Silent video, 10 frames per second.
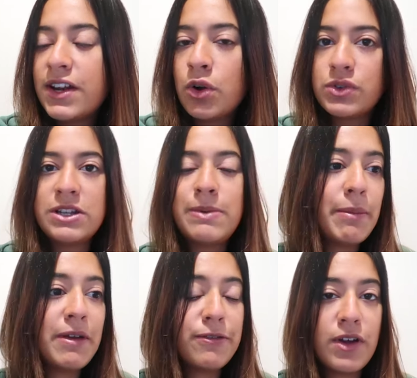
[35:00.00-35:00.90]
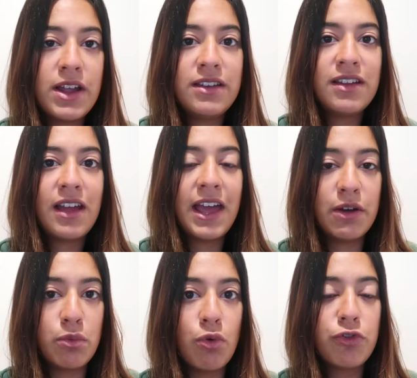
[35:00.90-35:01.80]
event hosted by my friend
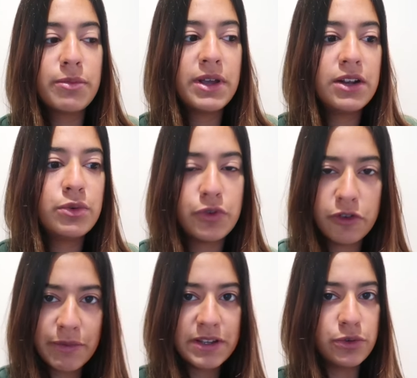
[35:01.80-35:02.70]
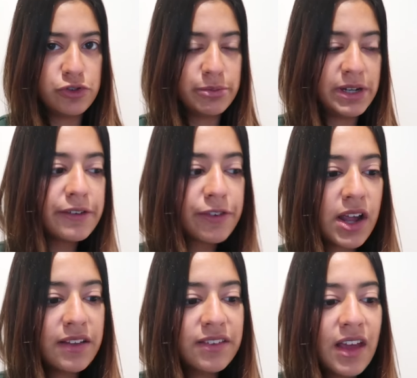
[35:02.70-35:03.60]
Anna Wolferman, who's one of my social media
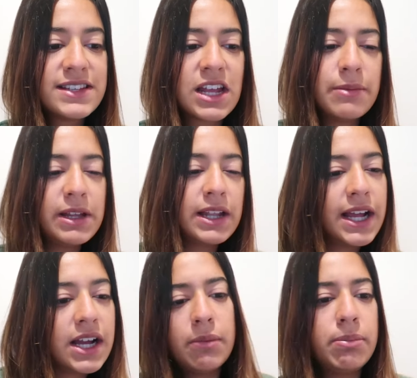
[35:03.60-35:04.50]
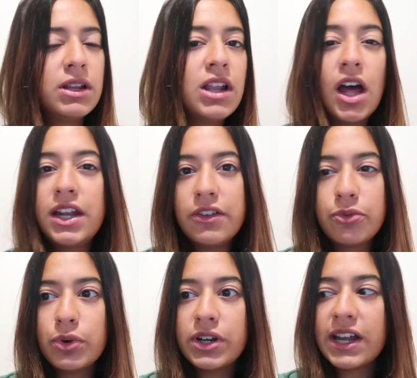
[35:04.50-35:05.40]
friends. And it's gonna be like a
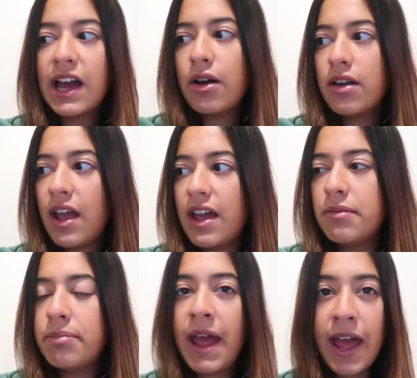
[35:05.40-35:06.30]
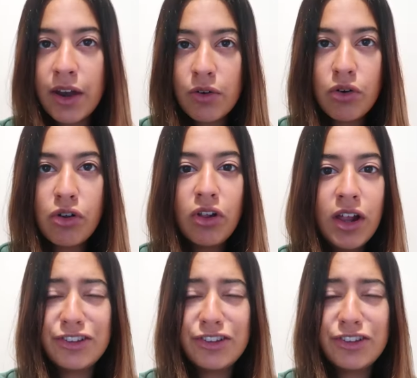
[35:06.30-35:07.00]
Pilates work workout and panel.